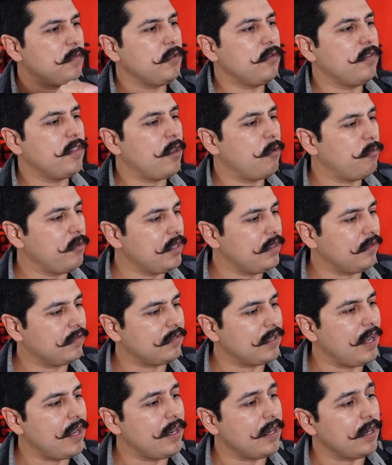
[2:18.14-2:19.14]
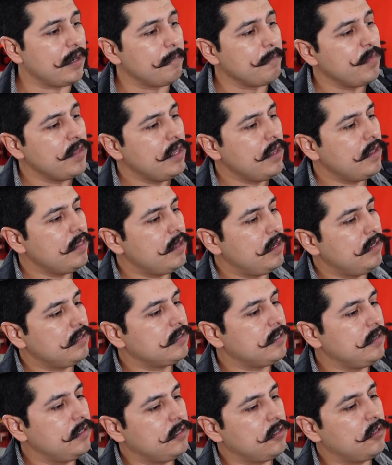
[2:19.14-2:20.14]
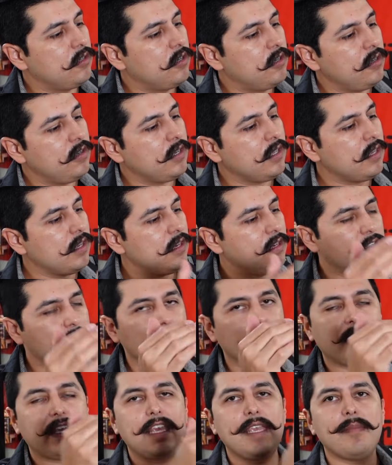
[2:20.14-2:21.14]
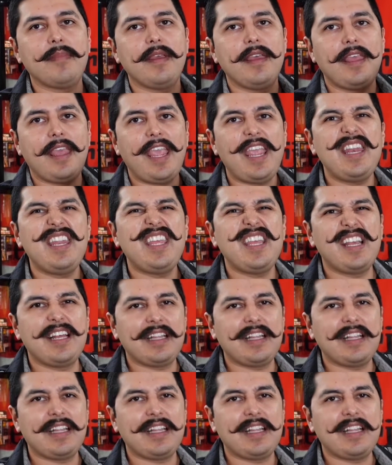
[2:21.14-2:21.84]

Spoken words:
view that we desire. There is a little hood here to keep any